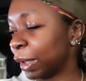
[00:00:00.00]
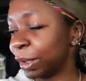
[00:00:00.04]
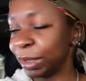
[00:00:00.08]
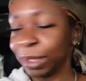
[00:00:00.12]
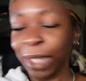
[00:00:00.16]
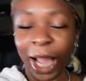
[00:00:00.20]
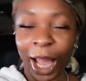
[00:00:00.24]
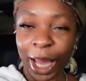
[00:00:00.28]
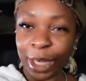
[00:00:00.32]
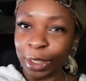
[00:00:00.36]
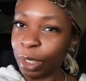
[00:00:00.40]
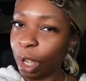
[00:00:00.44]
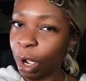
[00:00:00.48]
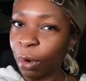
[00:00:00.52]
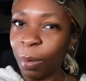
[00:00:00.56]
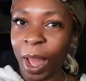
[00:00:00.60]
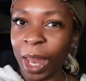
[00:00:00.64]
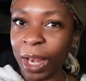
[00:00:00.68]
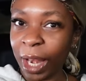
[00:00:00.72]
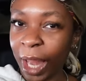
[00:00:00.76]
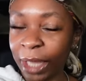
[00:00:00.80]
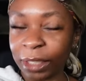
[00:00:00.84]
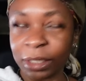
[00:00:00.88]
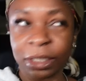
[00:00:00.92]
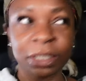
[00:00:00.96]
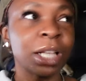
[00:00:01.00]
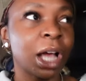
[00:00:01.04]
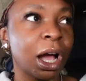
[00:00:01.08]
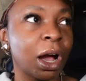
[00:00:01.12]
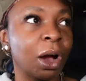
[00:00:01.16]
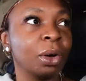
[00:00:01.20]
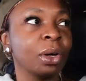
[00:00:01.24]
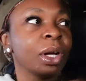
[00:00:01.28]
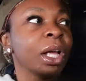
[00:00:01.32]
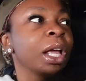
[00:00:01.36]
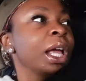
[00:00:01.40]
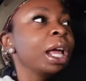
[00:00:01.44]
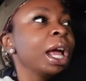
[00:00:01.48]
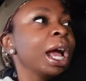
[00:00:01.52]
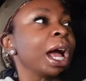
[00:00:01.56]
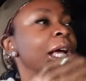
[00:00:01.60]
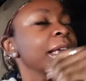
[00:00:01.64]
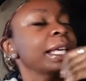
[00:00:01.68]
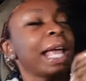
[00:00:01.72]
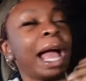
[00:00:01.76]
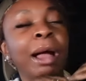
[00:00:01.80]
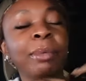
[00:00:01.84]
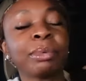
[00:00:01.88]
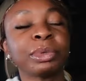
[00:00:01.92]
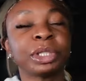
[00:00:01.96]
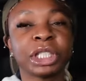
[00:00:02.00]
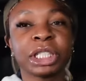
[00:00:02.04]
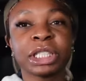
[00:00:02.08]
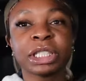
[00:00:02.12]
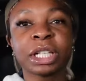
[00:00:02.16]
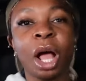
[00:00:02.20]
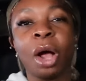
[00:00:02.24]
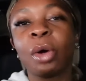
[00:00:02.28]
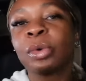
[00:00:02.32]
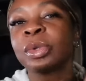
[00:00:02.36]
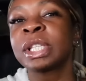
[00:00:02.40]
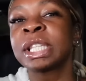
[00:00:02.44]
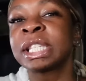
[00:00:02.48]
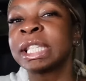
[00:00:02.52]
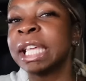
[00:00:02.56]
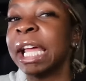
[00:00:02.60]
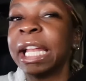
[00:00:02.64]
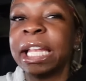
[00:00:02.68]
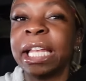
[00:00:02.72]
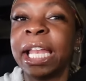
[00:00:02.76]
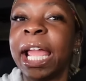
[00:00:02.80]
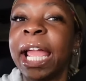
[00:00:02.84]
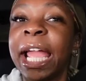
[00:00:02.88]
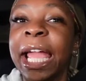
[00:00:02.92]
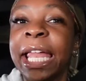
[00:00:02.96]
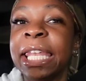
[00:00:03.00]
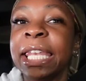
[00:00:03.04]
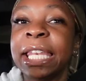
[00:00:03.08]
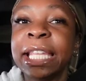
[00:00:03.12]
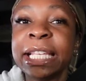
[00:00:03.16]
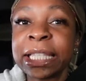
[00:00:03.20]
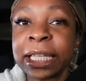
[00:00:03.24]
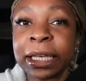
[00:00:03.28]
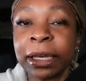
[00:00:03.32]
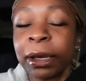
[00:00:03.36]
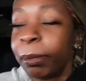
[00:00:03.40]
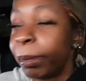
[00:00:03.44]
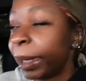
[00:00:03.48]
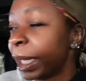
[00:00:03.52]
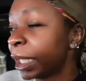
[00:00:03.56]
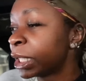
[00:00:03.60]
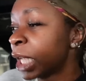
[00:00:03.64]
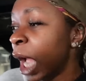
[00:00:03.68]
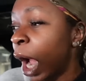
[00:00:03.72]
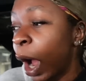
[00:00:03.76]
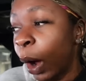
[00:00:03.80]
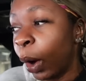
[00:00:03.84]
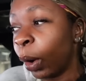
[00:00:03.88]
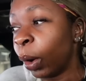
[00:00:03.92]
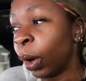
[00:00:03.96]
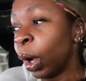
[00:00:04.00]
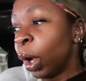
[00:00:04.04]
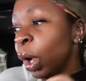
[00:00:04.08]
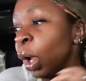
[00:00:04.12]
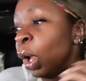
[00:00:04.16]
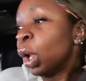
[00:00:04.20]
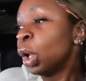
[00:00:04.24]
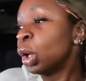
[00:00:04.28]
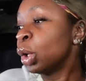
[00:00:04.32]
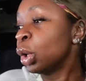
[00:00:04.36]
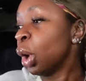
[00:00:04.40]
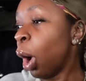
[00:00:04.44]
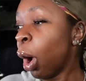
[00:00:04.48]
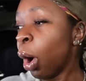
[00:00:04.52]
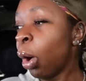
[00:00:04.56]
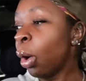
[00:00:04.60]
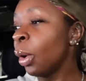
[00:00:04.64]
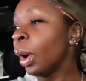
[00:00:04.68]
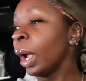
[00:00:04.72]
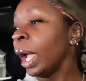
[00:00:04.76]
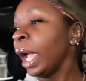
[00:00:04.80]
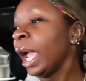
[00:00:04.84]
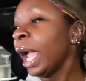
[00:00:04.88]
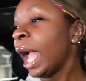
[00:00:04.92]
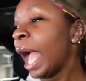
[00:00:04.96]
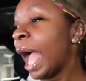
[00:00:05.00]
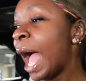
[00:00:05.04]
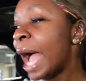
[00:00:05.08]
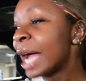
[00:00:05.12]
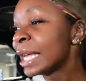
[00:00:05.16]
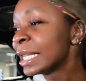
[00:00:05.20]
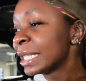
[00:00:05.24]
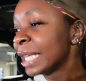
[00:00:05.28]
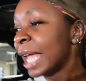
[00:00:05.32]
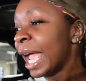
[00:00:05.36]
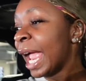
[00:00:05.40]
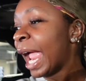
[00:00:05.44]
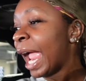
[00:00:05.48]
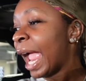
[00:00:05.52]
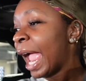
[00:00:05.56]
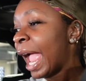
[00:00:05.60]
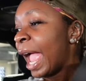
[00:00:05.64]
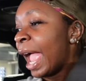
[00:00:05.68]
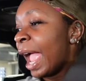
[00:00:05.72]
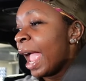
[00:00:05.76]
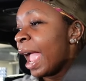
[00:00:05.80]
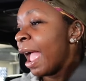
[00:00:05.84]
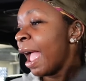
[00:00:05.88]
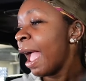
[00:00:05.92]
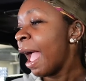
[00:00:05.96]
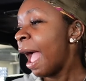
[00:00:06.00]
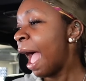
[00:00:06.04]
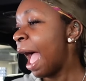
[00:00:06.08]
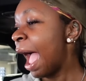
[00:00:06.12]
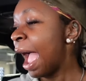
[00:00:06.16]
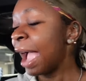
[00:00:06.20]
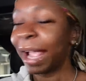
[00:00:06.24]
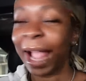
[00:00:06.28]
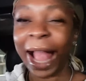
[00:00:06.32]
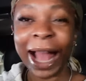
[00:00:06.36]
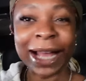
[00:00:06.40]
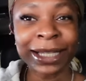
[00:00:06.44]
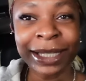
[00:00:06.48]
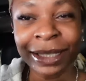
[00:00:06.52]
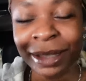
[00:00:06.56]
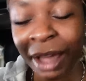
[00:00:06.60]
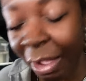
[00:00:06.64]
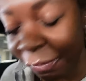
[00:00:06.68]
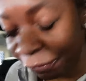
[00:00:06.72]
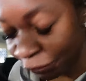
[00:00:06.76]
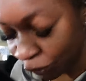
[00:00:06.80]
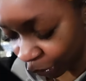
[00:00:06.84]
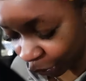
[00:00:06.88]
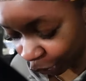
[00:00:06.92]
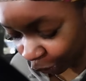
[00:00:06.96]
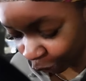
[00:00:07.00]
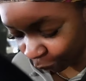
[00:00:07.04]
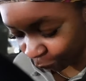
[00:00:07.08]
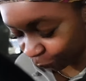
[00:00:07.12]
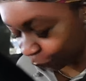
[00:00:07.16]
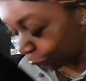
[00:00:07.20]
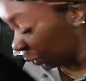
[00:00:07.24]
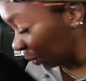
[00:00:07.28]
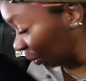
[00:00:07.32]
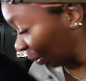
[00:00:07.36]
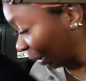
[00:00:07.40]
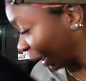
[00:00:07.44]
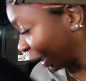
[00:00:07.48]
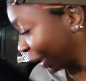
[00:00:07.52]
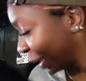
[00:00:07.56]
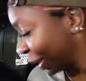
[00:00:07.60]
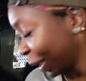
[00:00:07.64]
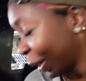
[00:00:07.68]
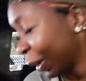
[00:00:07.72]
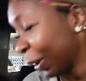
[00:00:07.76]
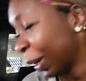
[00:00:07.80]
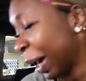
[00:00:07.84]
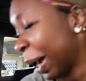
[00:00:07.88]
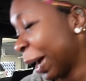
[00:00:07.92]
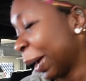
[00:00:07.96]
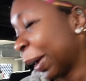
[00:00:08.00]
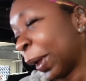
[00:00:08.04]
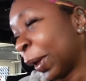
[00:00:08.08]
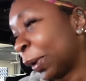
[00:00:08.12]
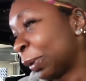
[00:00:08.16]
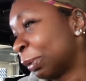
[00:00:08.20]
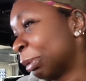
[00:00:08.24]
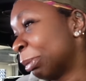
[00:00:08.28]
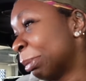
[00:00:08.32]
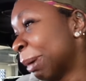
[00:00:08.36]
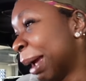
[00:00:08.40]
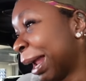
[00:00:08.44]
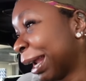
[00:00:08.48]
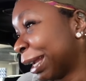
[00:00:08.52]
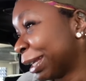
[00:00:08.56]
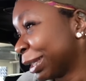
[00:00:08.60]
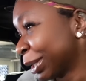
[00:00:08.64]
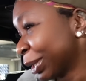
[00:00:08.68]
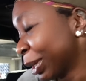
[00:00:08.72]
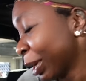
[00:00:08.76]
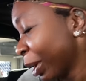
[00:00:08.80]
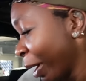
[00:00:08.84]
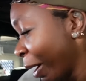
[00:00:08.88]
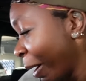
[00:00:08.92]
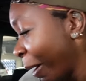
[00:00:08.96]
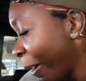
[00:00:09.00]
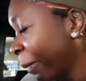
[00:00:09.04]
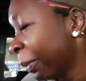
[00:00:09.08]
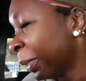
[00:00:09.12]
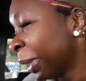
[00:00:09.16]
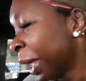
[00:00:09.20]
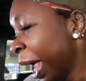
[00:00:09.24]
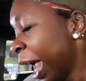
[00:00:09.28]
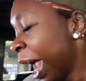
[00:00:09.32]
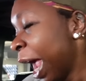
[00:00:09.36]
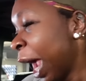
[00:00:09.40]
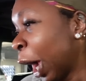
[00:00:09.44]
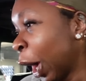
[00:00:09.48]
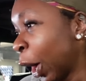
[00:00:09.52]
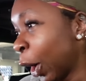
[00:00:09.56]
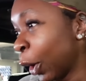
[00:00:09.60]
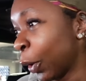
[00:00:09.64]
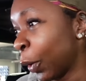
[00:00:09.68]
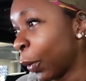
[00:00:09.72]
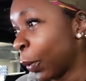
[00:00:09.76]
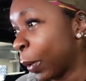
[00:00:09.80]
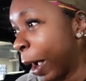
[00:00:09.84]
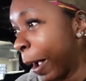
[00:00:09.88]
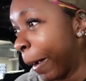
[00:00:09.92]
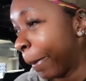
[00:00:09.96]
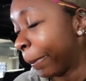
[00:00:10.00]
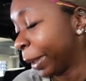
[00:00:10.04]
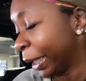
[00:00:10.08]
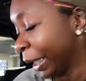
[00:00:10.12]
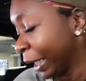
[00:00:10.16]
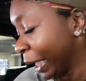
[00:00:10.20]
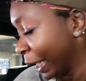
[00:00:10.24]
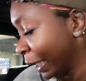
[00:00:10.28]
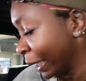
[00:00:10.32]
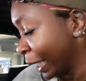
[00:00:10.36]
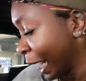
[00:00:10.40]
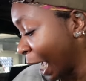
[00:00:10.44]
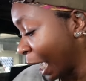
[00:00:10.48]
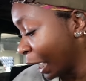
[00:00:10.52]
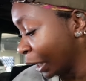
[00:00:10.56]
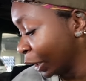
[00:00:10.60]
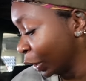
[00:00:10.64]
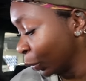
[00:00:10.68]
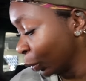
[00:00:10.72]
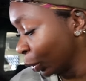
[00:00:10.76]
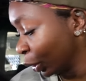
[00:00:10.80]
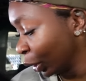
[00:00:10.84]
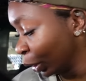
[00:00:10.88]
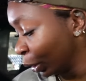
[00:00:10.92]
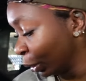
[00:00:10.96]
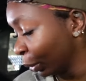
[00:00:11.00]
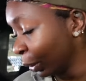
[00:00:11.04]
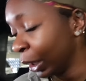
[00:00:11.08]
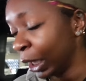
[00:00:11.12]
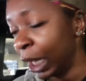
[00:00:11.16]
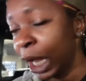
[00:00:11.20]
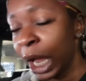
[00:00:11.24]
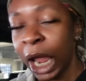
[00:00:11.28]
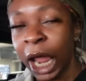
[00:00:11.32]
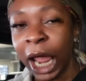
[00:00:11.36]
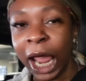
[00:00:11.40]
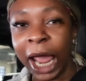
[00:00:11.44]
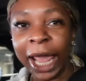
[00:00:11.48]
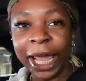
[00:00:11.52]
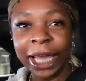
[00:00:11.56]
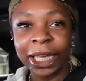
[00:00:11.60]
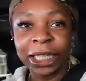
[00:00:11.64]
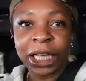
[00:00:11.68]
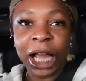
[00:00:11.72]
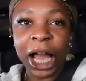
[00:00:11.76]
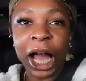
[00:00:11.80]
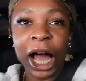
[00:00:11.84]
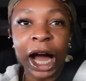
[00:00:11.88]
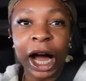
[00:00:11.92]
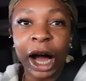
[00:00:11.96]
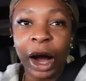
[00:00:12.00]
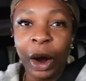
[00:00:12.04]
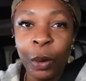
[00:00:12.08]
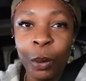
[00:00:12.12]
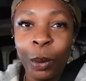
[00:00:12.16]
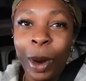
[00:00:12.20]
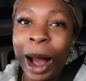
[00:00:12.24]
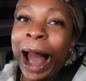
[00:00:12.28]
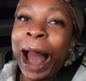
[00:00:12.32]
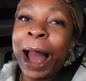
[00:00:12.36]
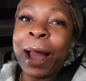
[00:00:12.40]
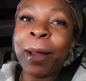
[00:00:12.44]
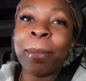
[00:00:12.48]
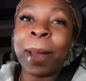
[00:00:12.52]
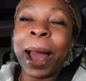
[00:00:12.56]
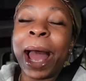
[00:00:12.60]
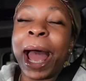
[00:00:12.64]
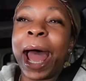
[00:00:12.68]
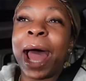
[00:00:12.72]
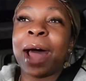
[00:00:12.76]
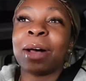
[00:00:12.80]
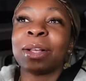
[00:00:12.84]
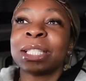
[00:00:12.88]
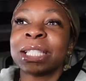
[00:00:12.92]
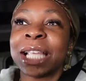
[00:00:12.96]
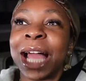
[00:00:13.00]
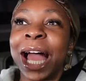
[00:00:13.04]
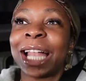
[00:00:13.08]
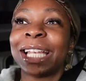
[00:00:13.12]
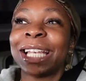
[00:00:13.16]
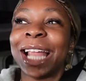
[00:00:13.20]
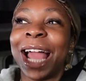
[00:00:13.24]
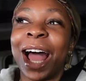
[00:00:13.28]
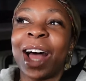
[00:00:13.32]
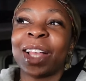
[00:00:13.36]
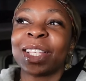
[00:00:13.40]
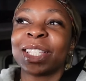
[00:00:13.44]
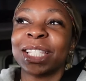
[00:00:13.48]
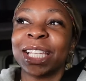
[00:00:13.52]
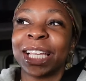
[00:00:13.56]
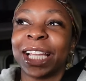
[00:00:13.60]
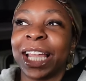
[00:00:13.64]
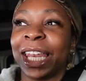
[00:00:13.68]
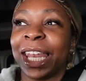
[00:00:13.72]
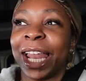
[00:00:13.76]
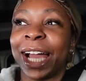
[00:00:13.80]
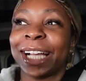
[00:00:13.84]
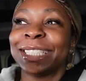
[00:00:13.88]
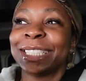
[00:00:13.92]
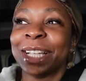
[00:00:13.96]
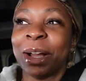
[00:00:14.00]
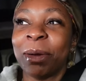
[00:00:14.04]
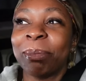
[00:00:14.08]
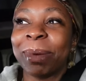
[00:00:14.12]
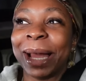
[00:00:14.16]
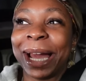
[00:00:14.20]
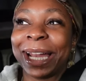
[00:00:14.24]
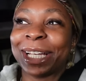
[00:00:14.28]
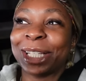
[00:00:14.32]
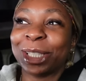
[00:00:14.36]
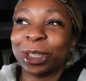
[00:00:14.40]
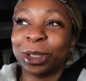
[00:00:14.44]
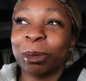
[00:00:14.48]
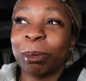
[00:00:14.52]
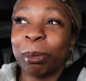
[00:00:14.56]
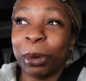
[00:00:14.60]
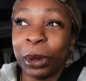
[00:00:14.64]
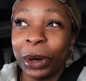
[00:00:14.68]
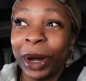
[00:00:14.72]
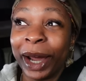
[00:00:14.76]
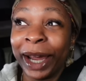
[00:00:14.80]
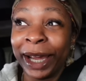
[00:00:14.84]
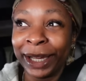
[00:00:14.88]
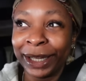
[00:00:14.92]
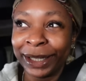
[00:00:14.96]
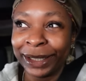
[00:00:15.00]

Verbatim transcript: Y'all know I like to talk. And y'all were just gonna sit there and listen to me talk, knowing I said I got stuff to do. But it's okay, because we made it to the car at a whopping 9:23. And y'all, why am I outside the house looking like somebody little boy?